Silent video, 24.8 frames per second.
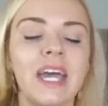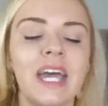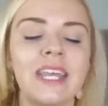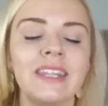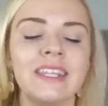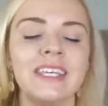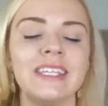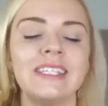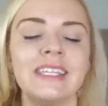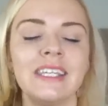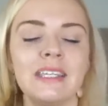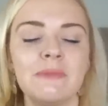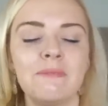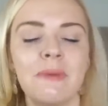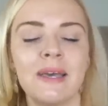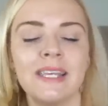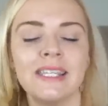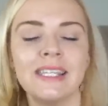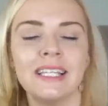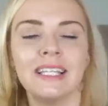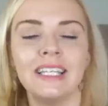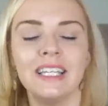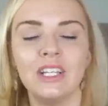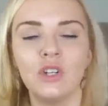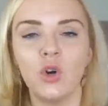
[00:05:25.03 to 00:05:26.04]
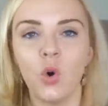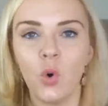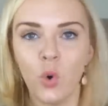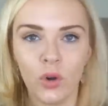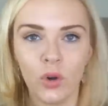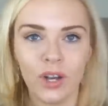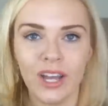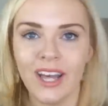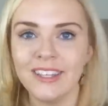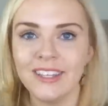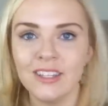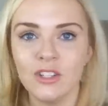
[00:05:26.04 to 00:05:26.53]
This is basically an
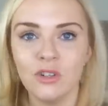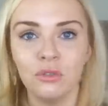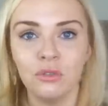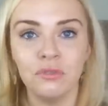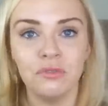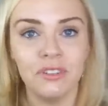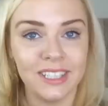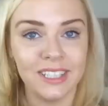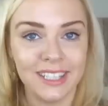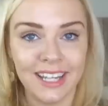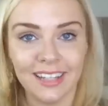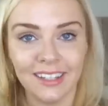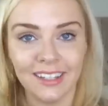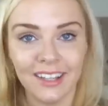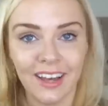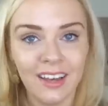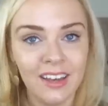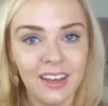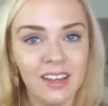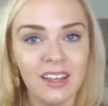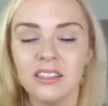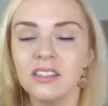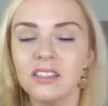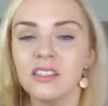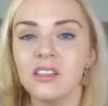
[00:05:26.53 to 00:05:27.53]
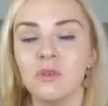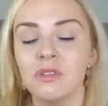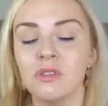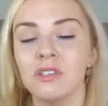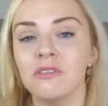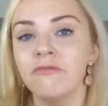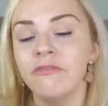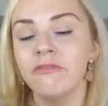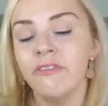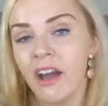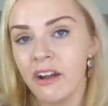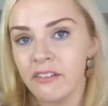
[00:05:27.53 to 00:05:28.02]
oriental vanilla, so it's
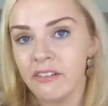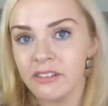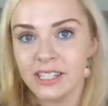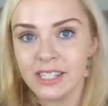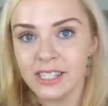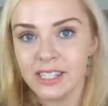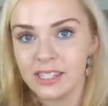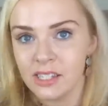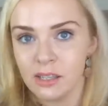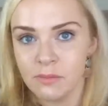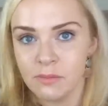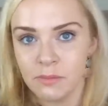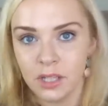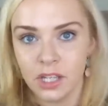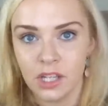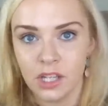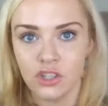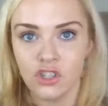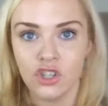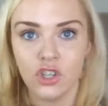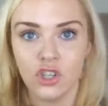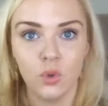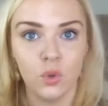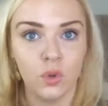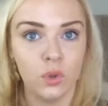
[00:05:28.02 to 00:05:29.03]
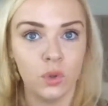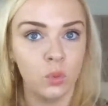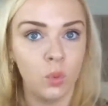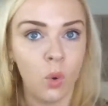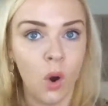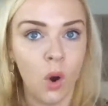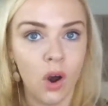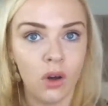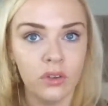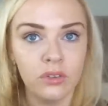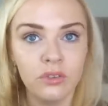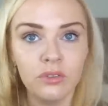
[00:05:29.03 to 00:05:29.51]
very similar to the
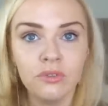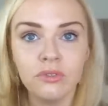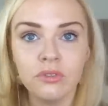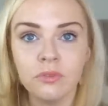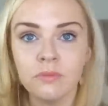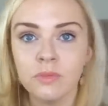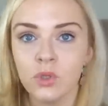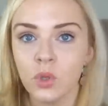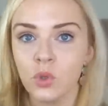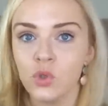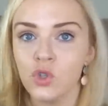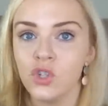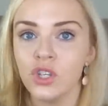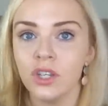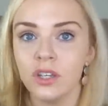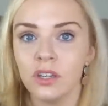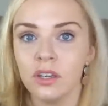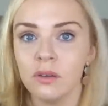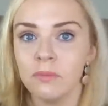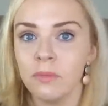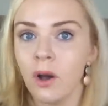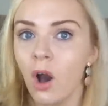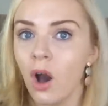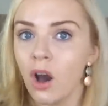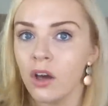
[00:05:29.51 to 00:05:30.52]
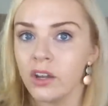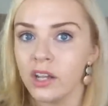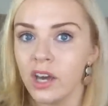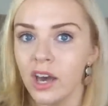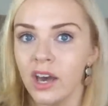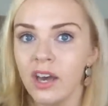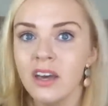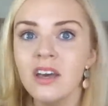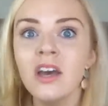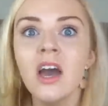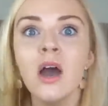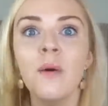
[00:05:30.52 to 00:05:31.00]
one from Dolce &
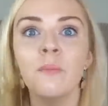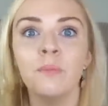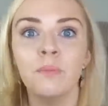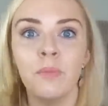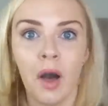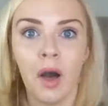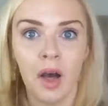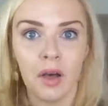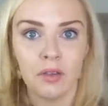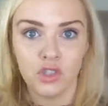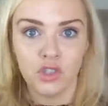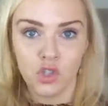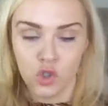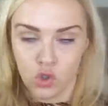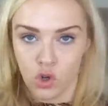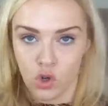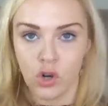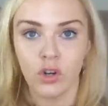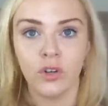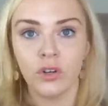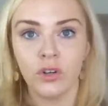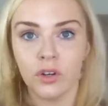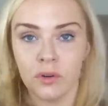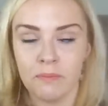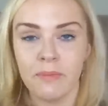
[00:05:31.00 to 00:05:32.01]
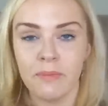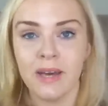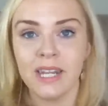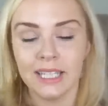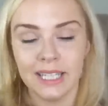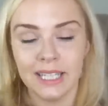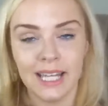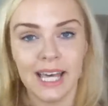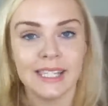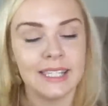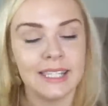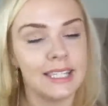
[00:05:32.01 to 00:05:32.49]
Gabbana, but stronger and better
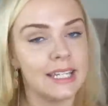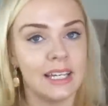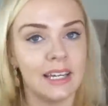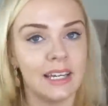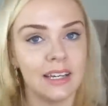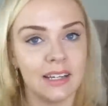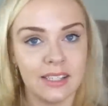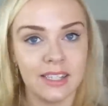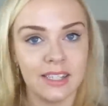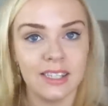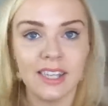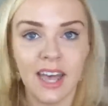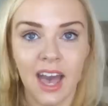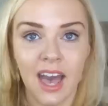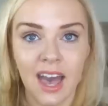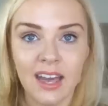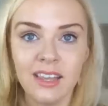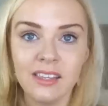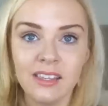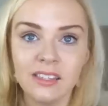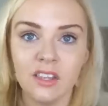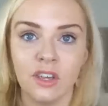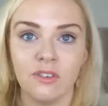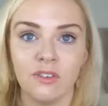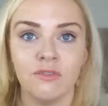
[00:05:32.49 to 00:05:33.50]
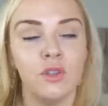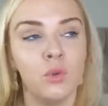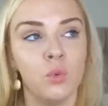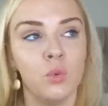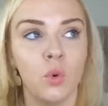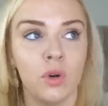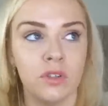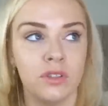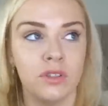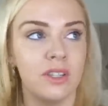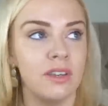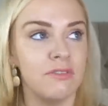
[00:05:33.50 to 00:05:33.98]
lasting, I'd say. So if
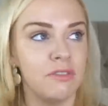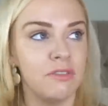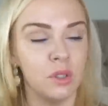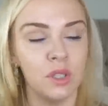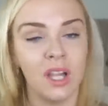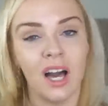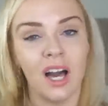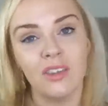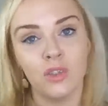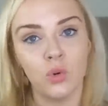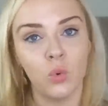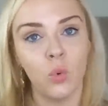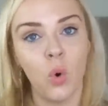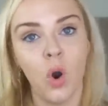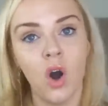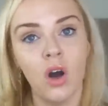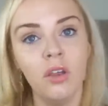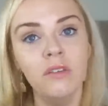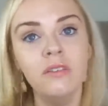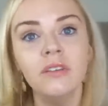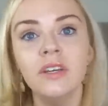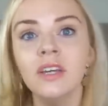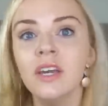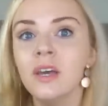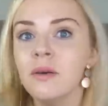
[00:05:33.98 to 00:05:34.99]
you like the one,